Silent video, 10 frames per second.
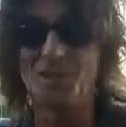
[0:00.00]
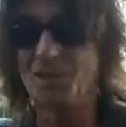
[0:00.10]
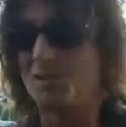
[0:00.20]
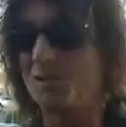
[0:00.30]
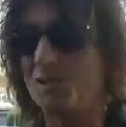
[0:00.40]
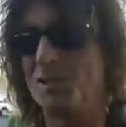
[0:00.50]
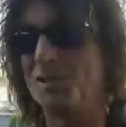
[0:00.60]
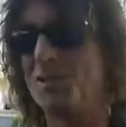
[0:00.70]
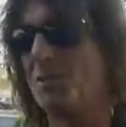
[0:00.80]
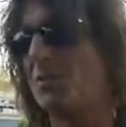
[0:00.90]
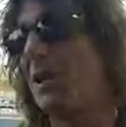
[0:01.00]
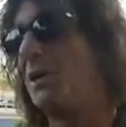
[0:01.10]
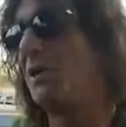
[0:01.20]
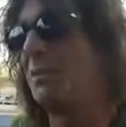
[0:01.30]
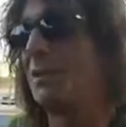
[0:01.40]
like you're listening to a
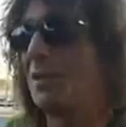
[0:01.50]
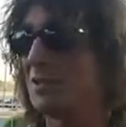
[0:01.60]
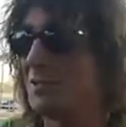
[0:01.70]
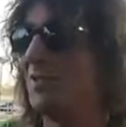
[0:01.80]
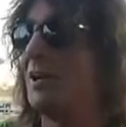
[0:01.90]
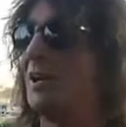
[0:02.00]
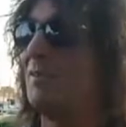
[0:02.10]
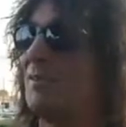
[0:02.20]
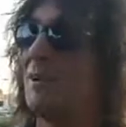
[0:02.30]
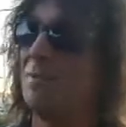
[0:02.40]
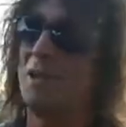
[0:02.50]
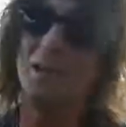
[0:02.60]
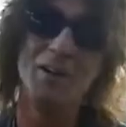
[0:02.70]
record, but it's live. And I mean,